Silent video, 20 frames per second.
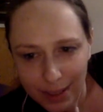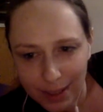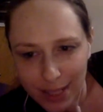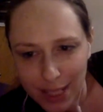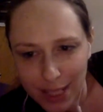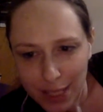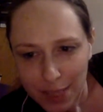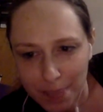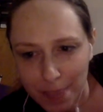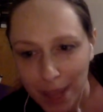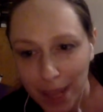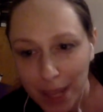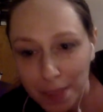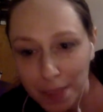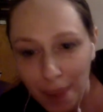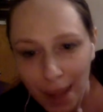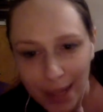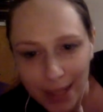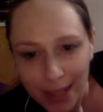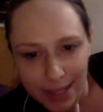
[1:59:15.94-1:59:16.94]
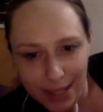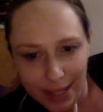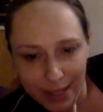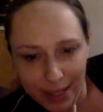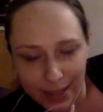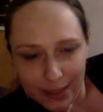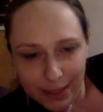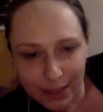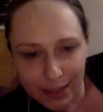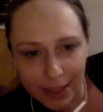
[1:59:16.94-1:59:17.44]

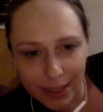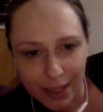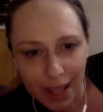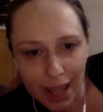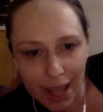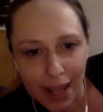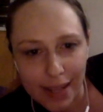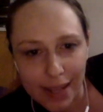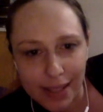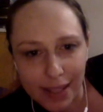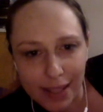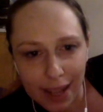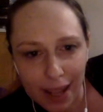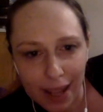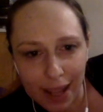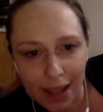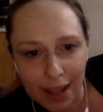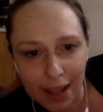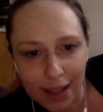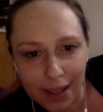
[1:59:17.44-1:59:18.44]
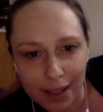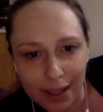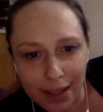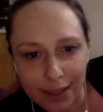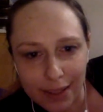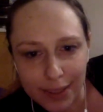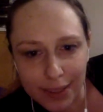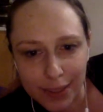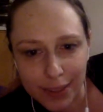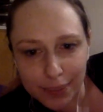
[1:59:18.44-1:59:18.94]
spellbinding, and
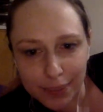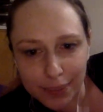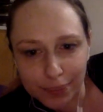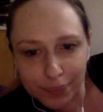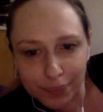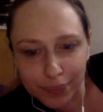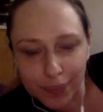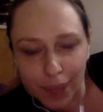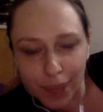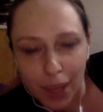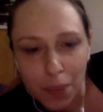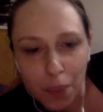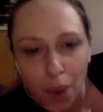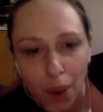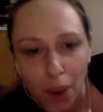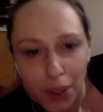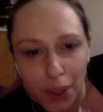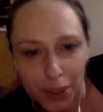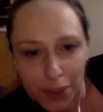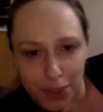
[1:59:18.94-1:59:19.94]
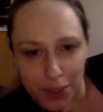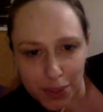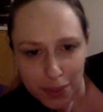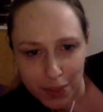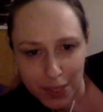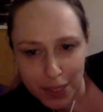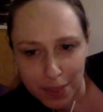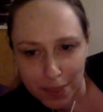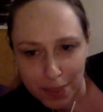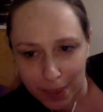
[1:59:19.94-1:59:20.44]
I want you
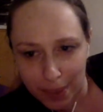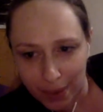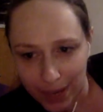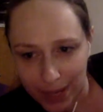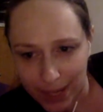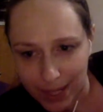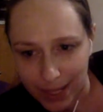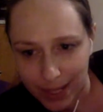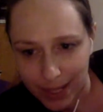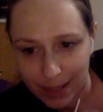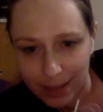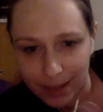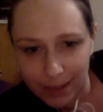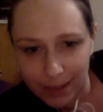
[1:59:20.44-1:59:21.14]
to experience it.